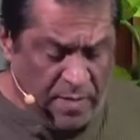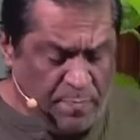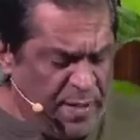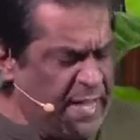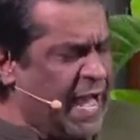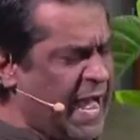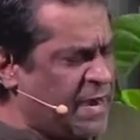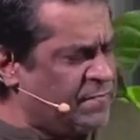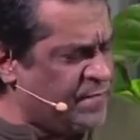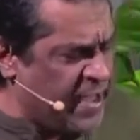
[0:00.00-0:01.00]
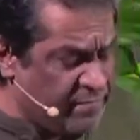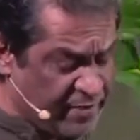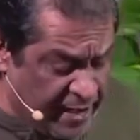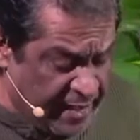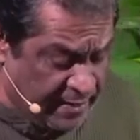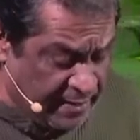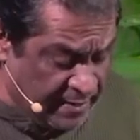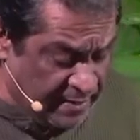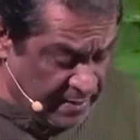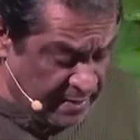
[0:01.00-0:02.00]
be unwavering,
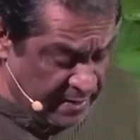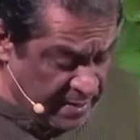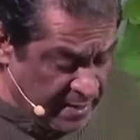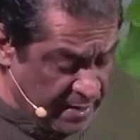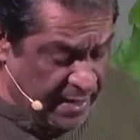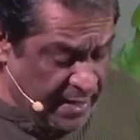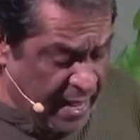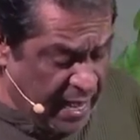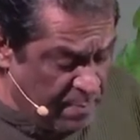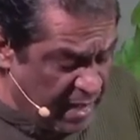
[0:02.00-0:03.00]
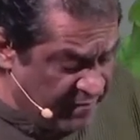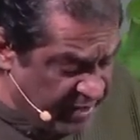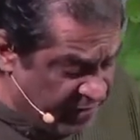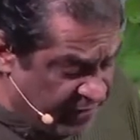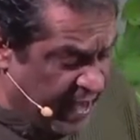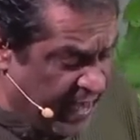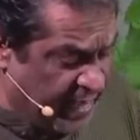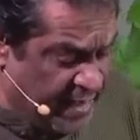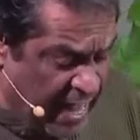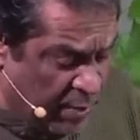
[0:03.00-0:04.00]
and may we
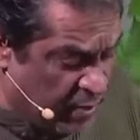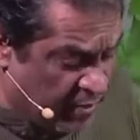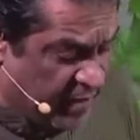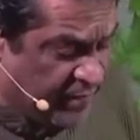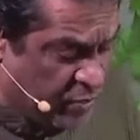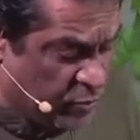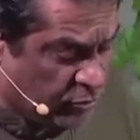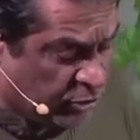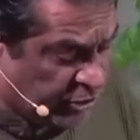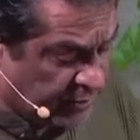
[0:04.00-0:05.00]
find our refuge